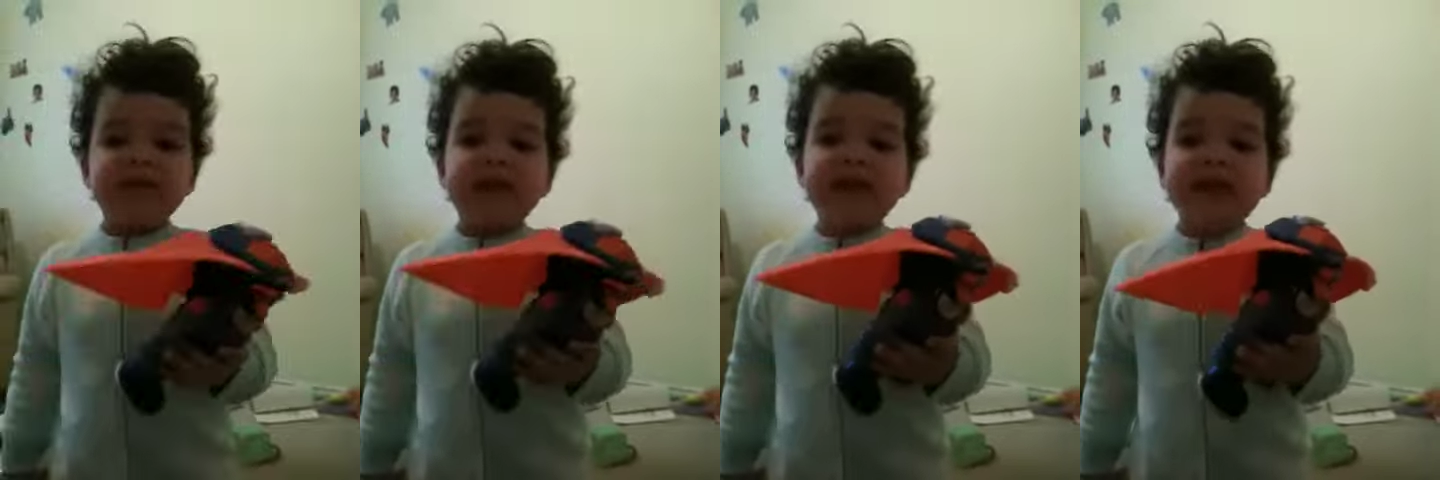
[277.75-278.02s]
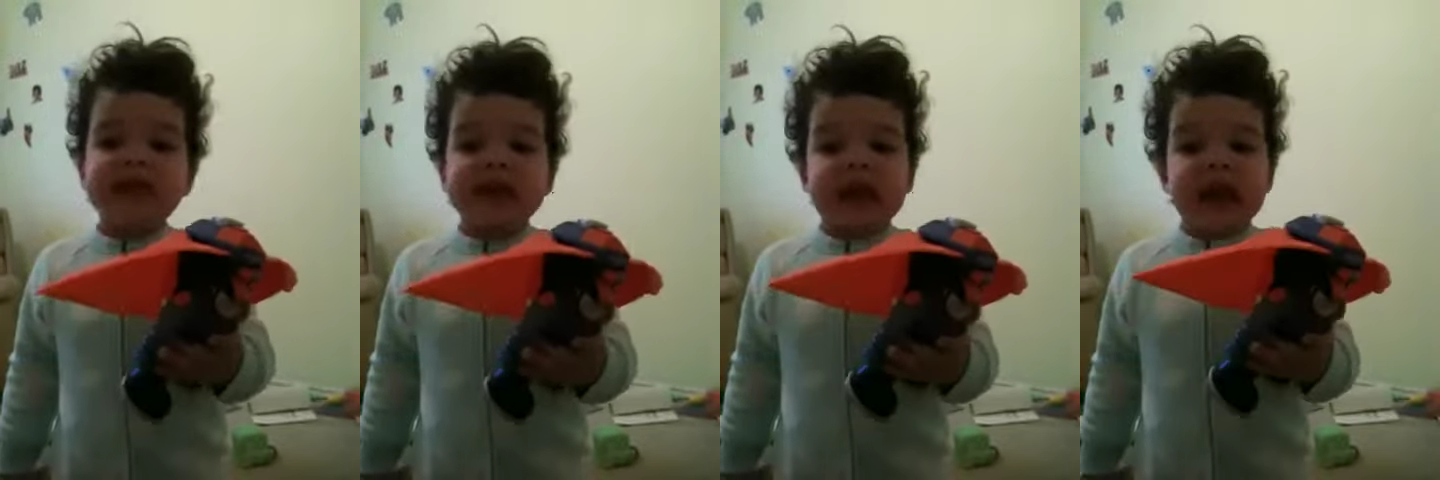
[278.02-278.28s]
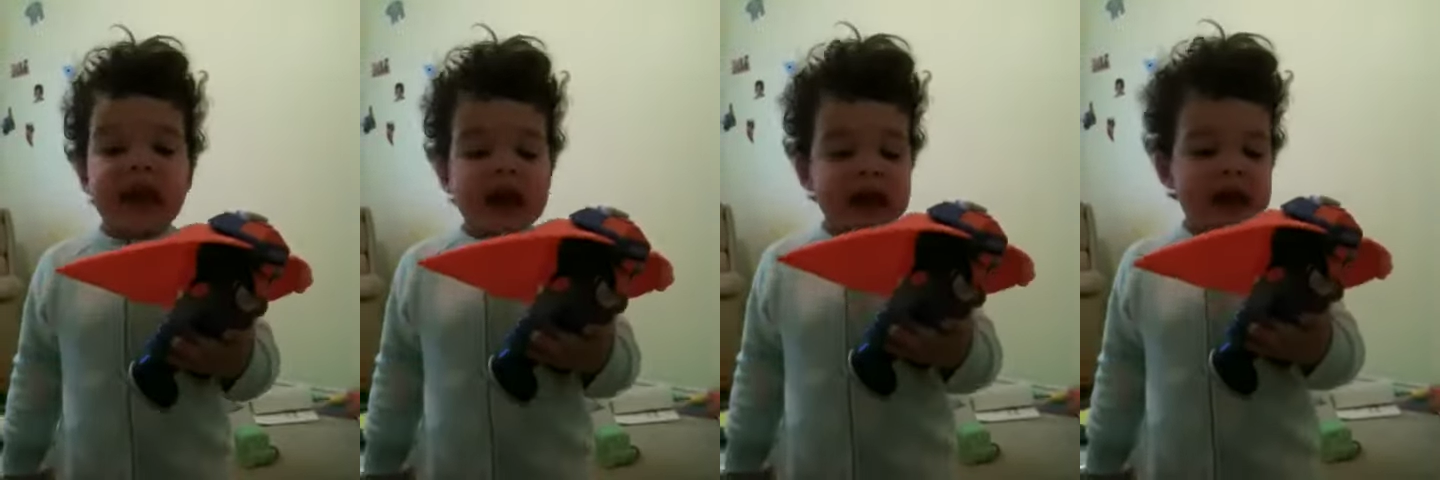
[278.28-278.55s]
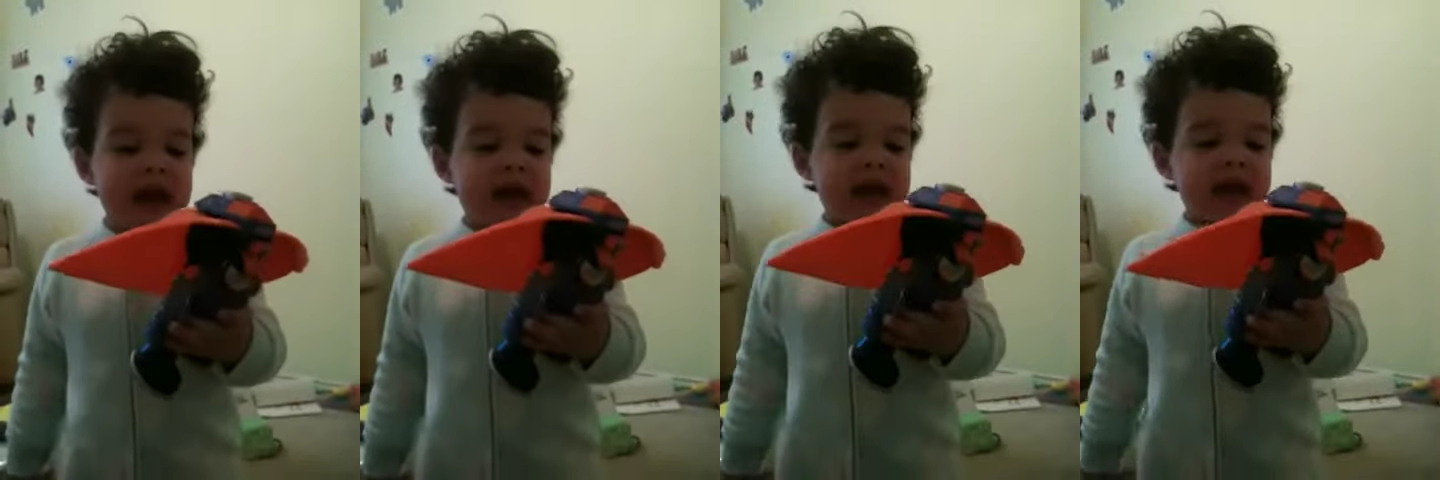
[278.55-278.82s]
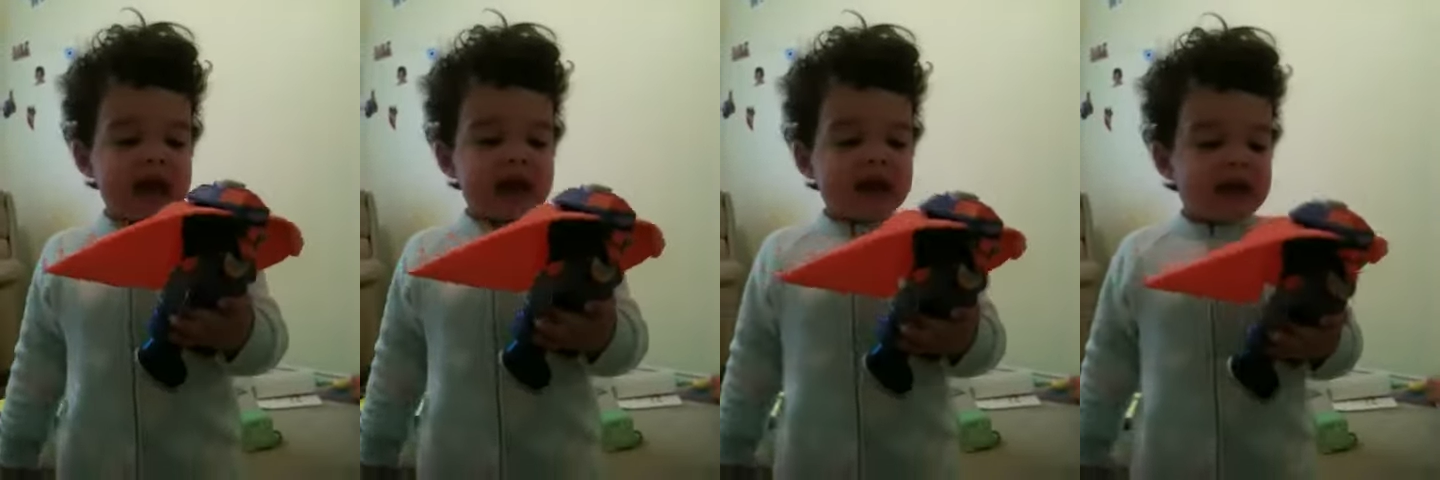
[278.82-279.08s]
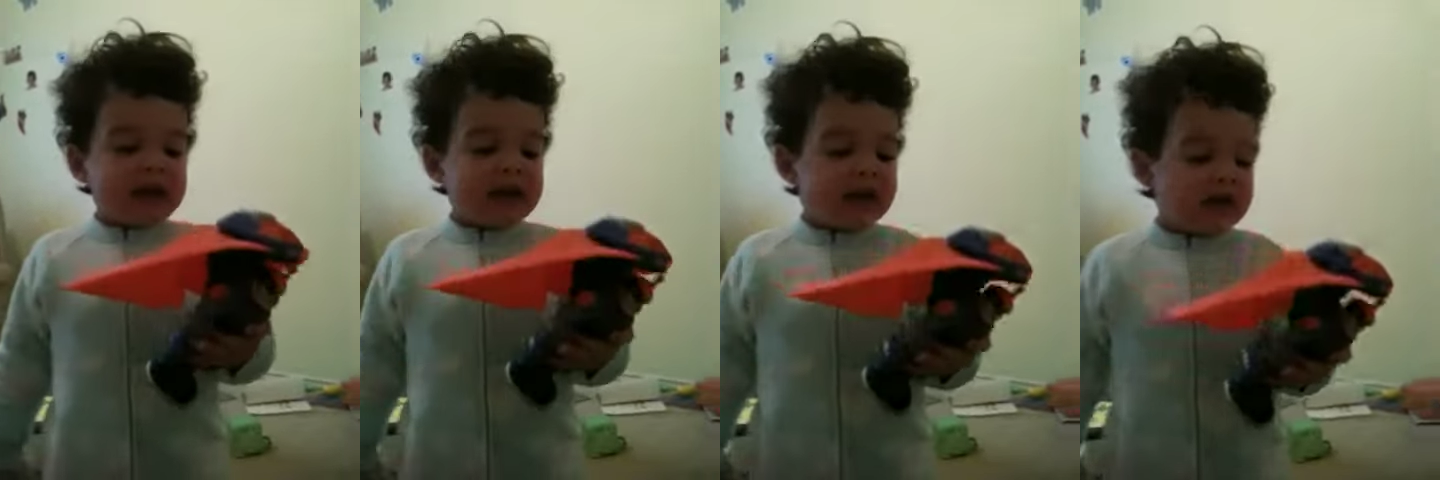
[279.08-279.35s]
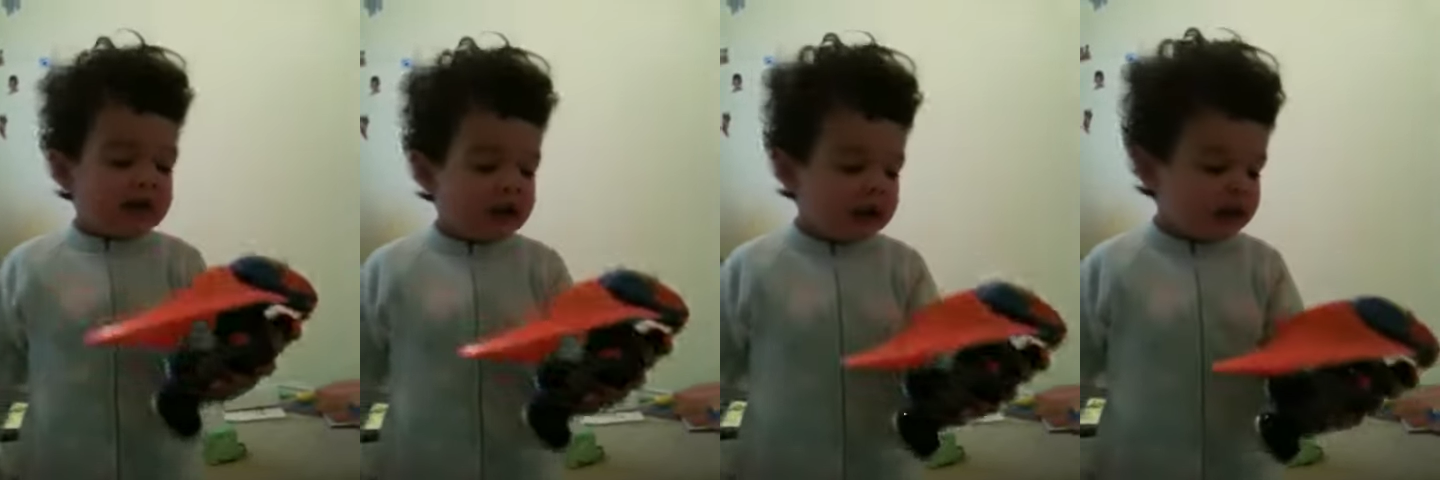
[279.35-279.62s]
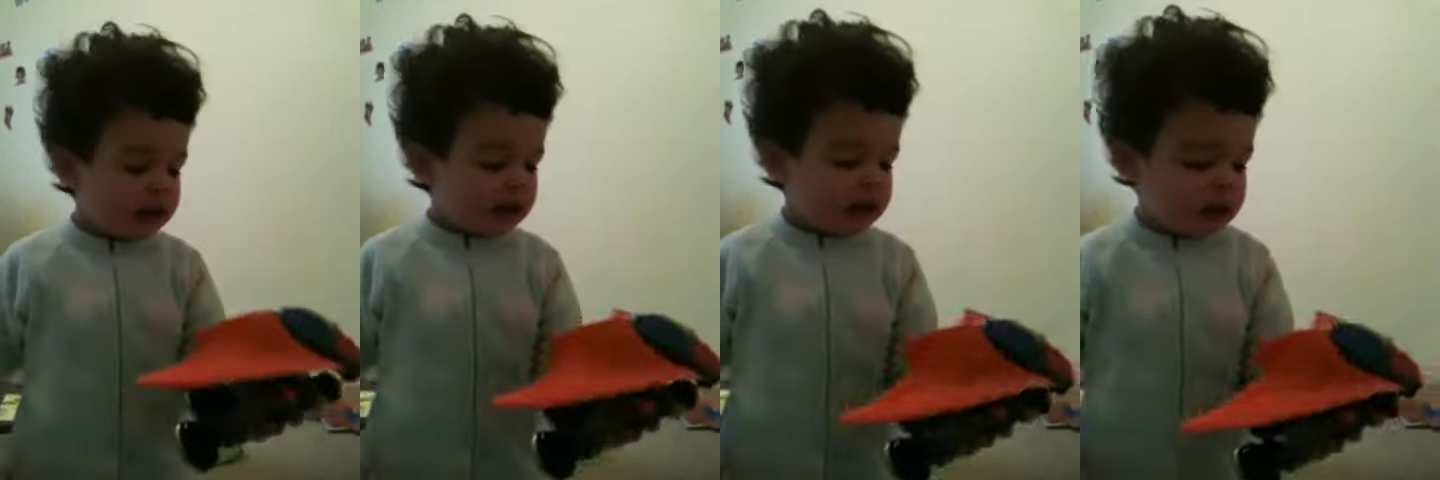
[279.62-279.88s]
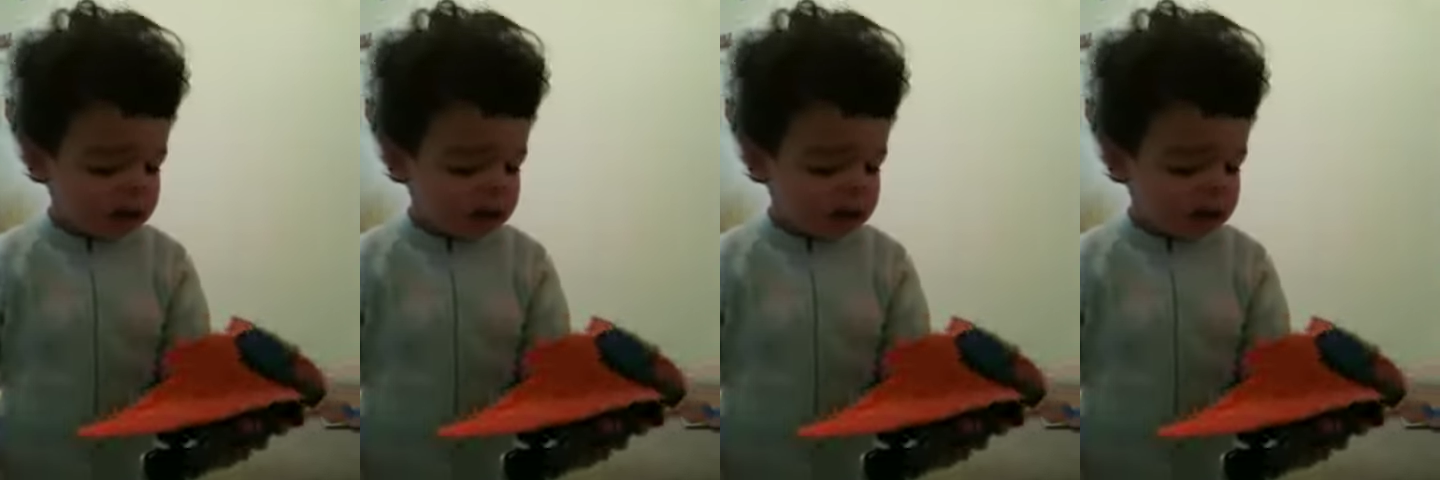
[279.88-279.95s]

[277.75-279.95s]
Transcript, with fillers: ring. He has wings. That's